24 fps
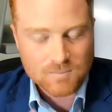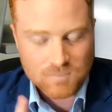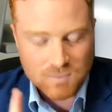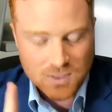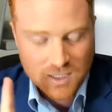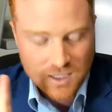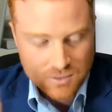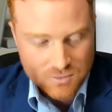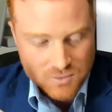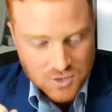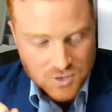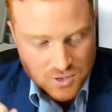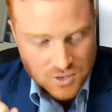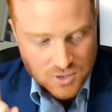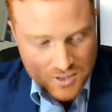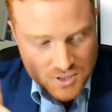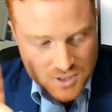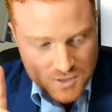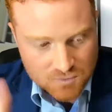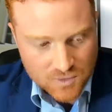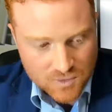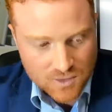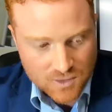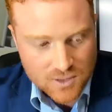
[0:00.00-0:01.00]
Now, so this
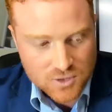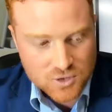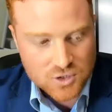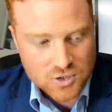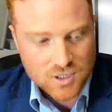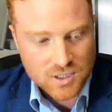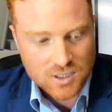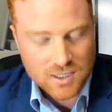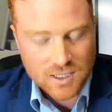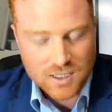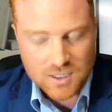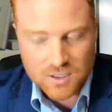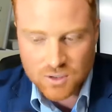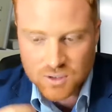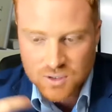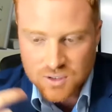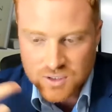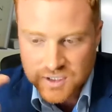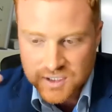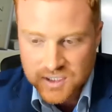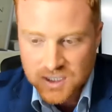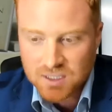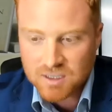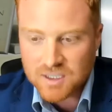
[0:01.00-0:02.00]
is very interesting. Now,
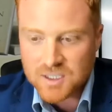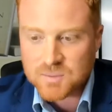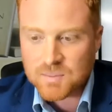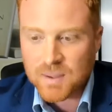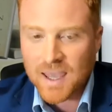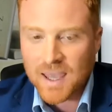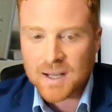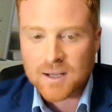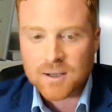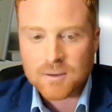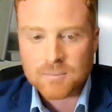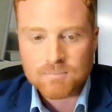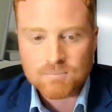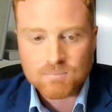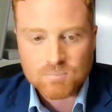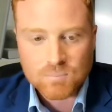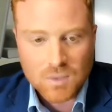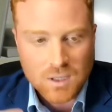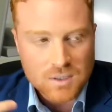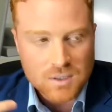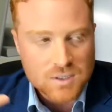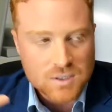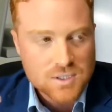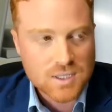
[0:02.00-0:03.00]
seeing this pattern,
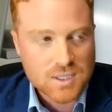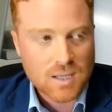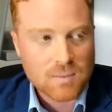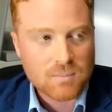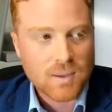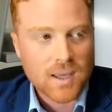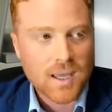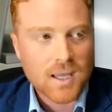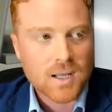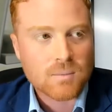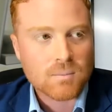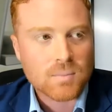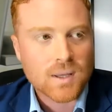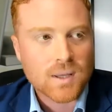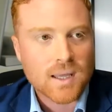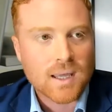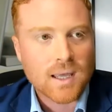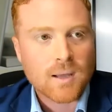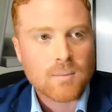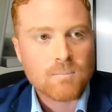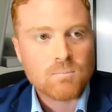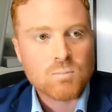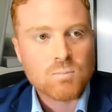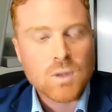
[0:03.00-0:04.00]
same pattern play
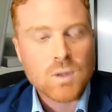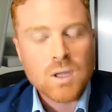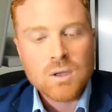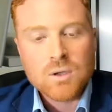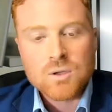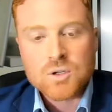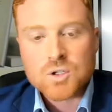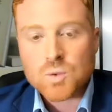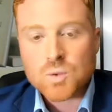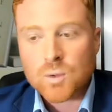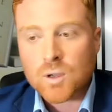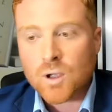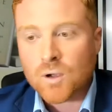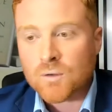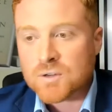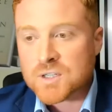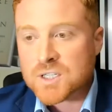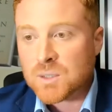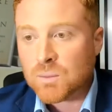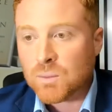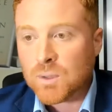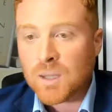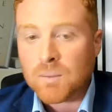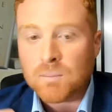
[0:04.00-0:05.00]
out. So we
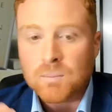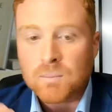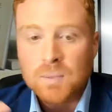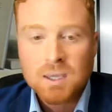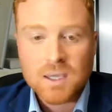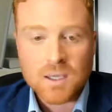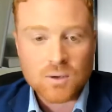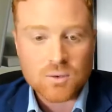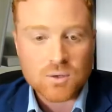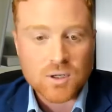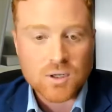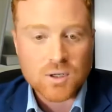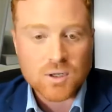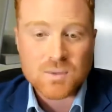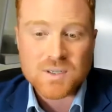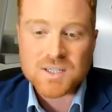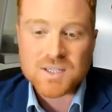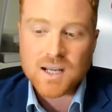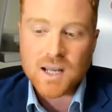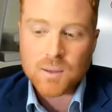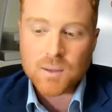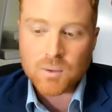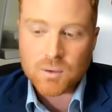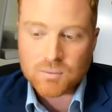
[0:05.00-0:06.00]
obviously we appealed it. We said,
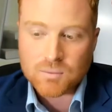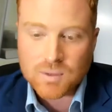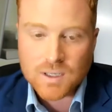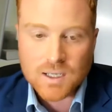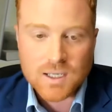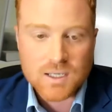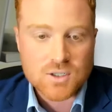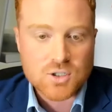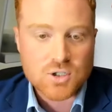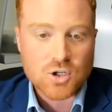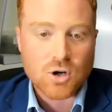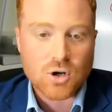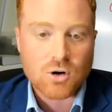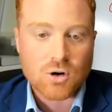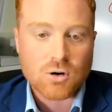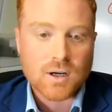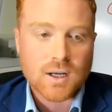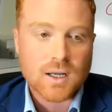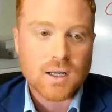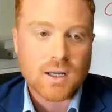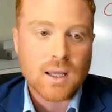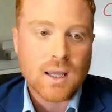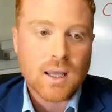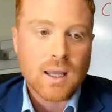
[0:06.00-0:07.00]
hey, we're really
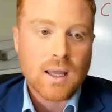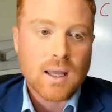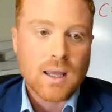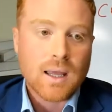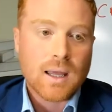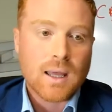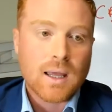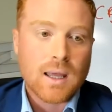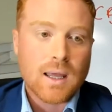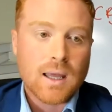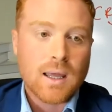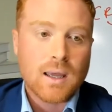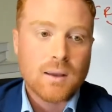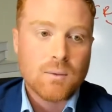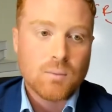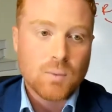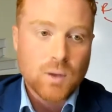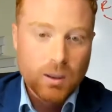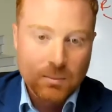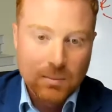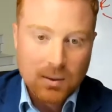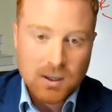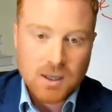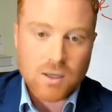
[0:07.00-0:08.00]
sorry and we
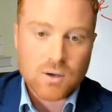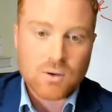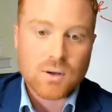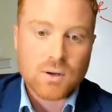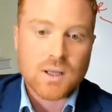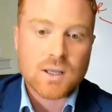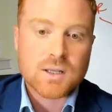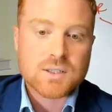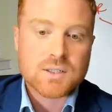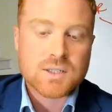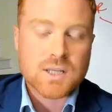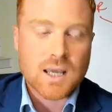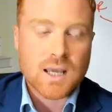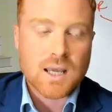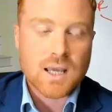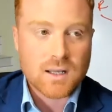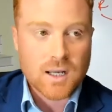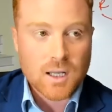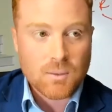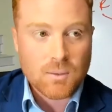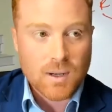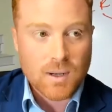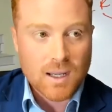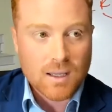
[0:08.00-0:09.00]
appealed it. And
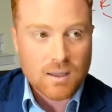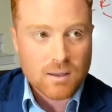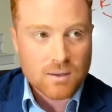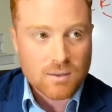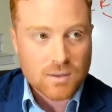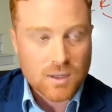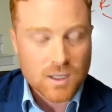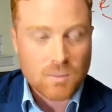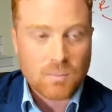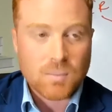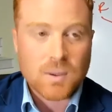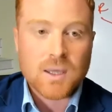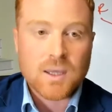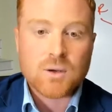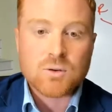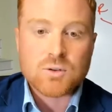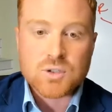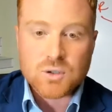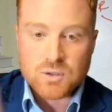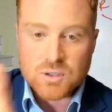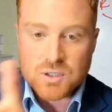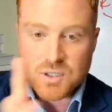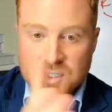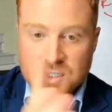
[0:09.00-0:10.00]
anyway, the appeal
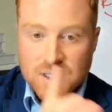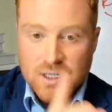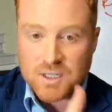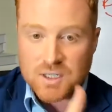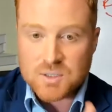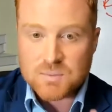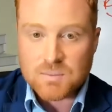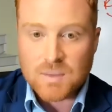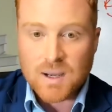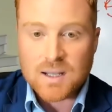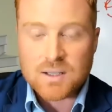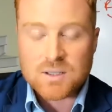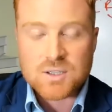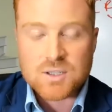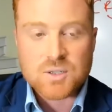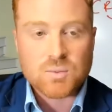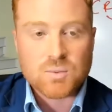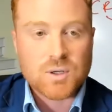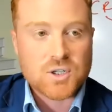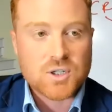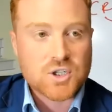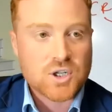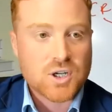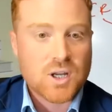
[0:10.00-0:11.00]
took six months,
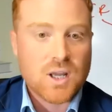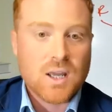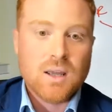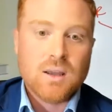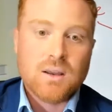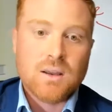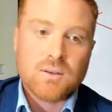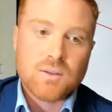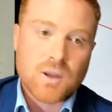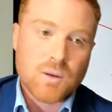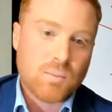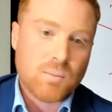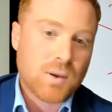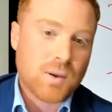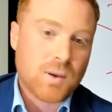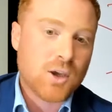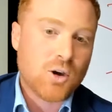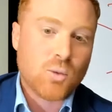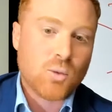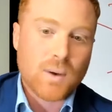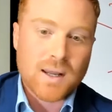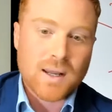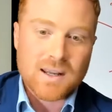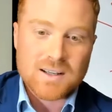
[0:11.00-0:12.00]
which the appeal
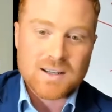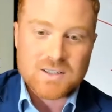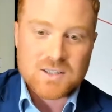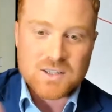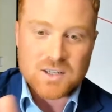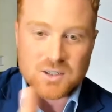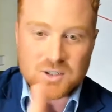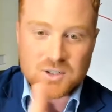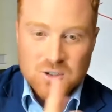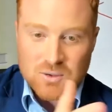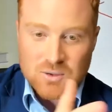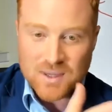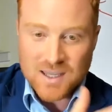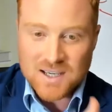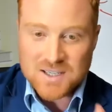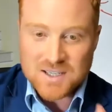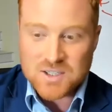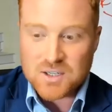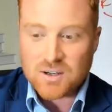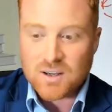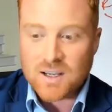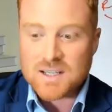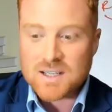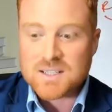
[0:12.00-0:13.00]
went into
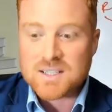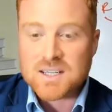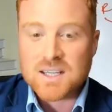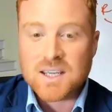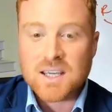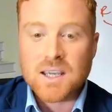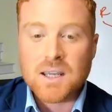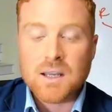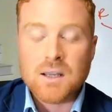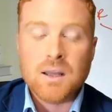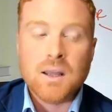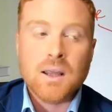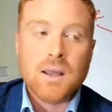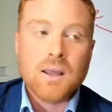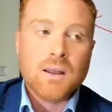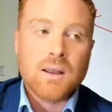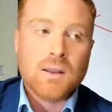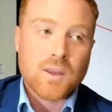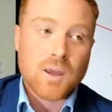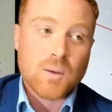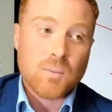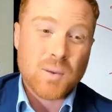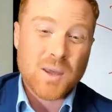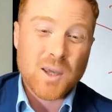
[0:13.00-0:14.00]
2019.
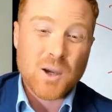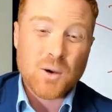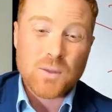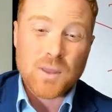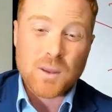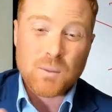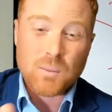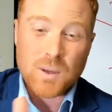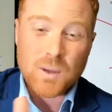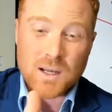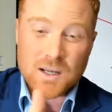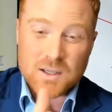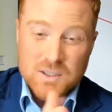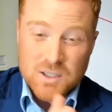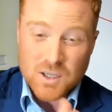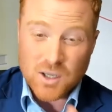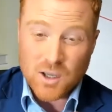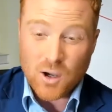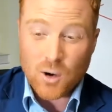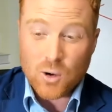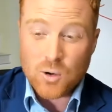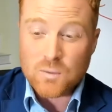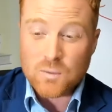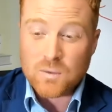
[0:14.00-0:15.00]
The appeal then went into
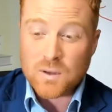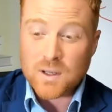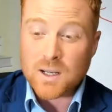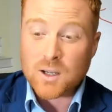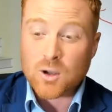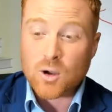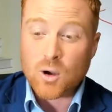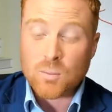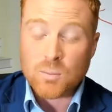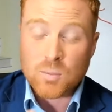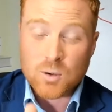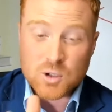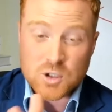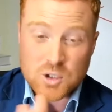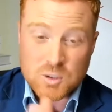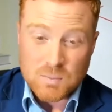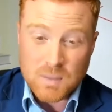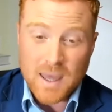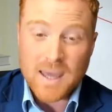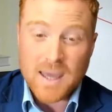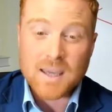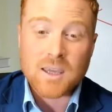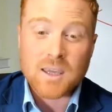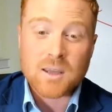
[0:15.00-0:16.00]
COVID. It got pushed
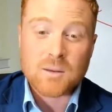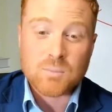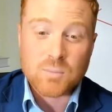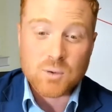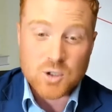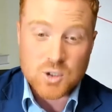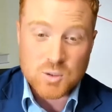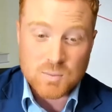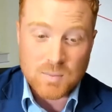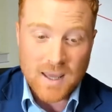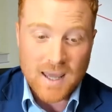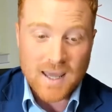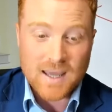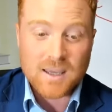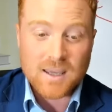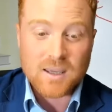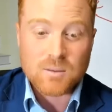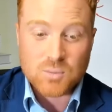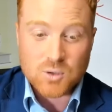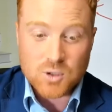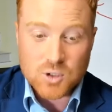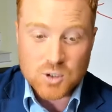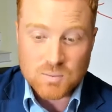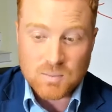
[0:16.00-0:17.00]
back and pushed back and
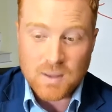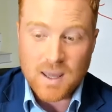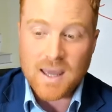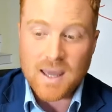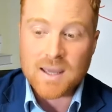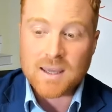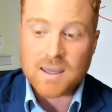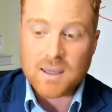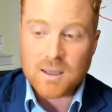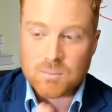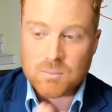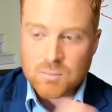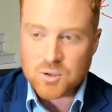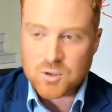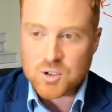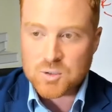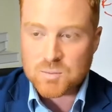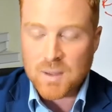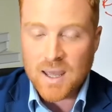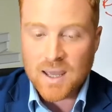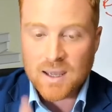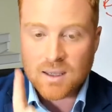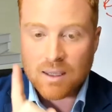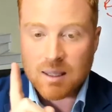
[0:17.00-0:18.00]
pushed back and pushed
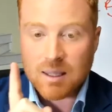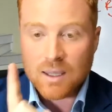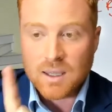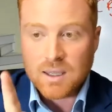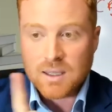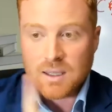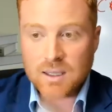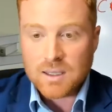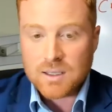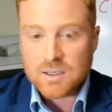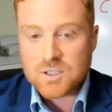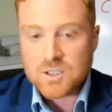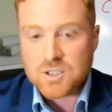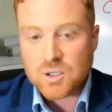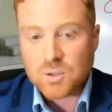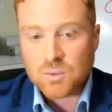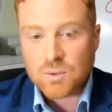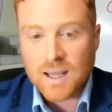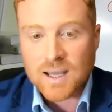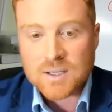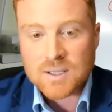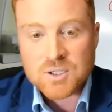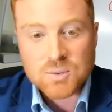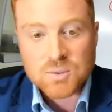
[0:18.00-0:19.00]
back until
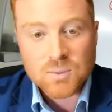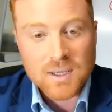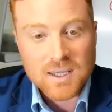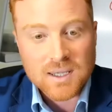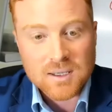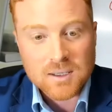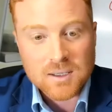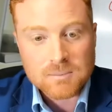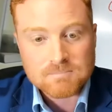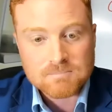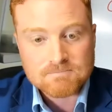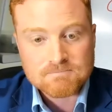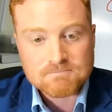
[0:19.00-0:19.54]
last week.